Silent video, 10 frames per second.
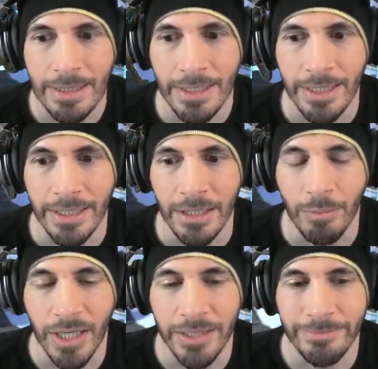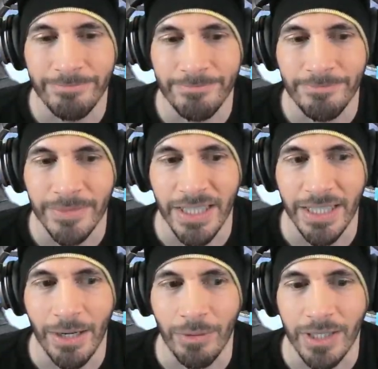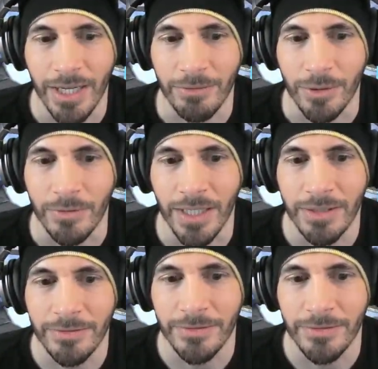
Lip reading: And goodbye. And now we're going to have to revive.